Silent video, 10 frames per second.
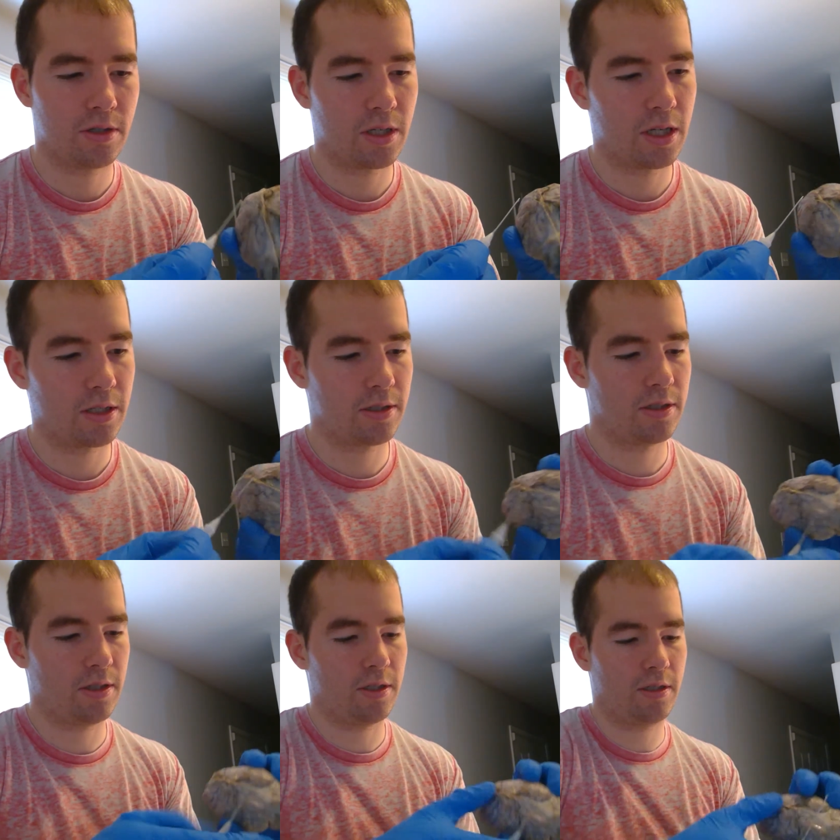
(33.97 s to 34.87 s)
You kind of
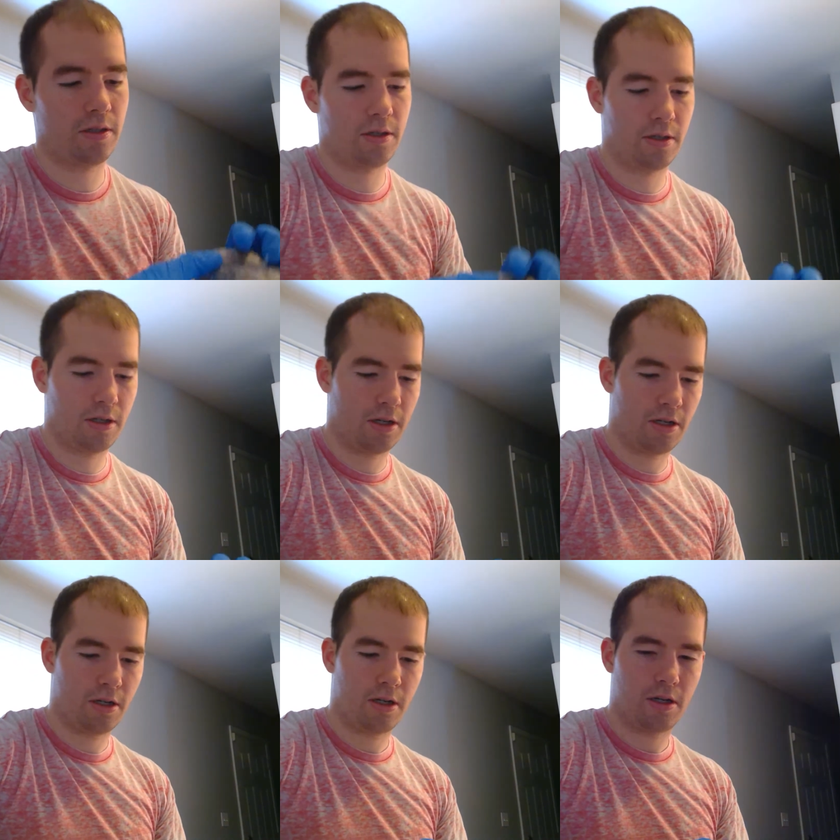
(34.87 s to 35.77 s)
see
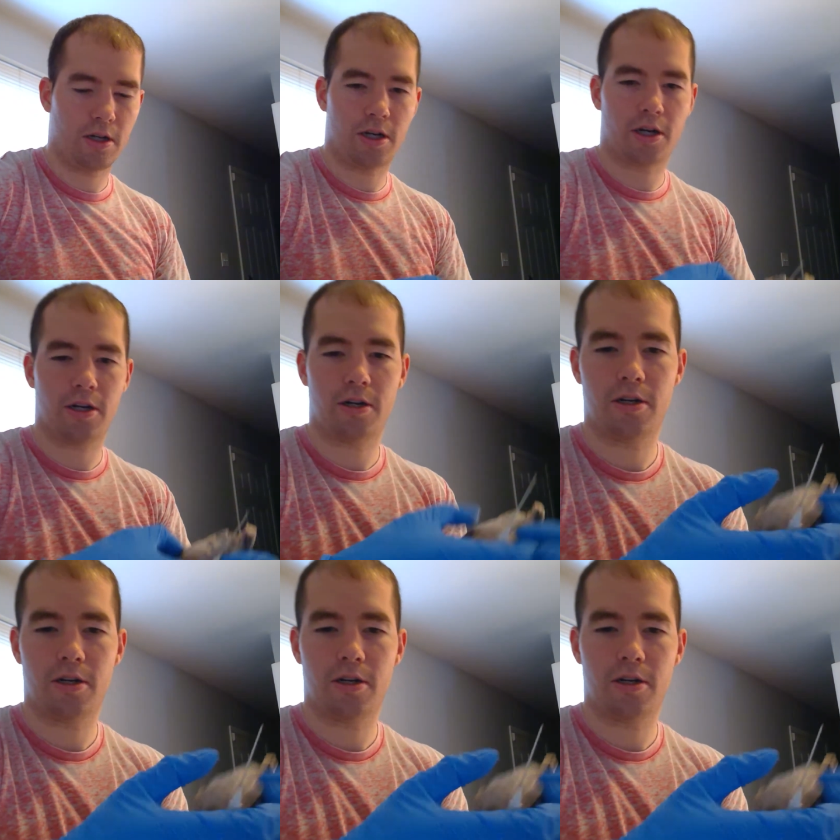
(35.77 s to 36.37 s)
there.